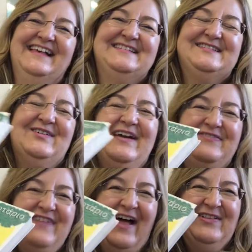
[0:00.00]
So I
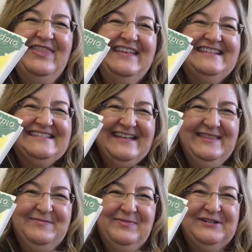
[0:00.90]
found this
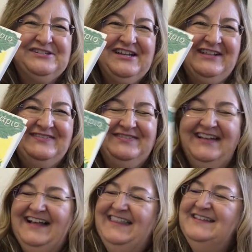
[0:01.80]
in the bookshelf.
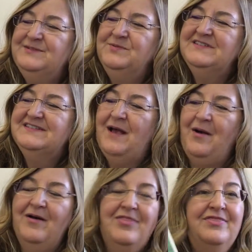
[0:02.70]
This was
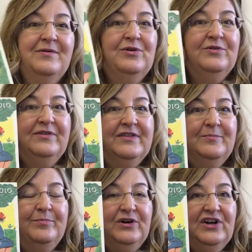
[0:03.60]
the
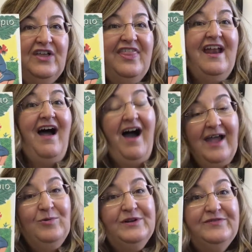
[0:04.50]
book that
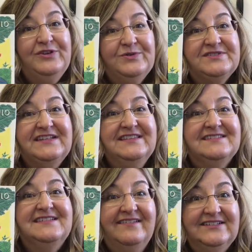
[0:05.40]
I would have used in the
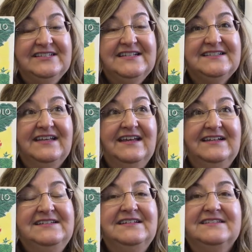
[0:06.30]
70s. In
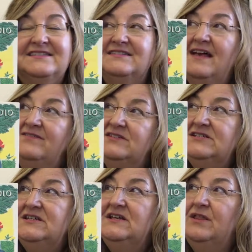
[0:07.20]

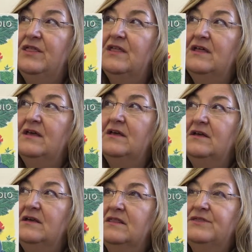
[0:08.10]

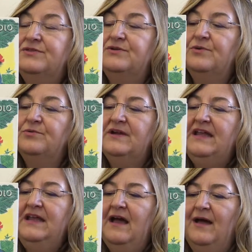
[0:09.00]

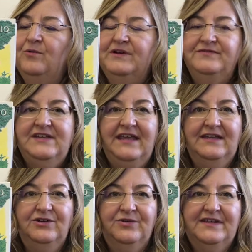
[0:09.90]
1973, I would have
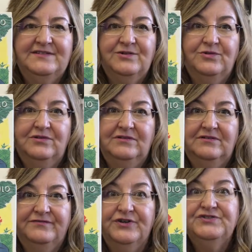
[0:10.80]
taken Greek school,
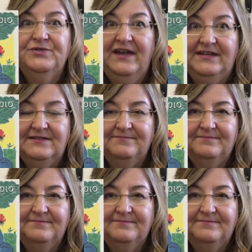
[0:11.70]
1st grade.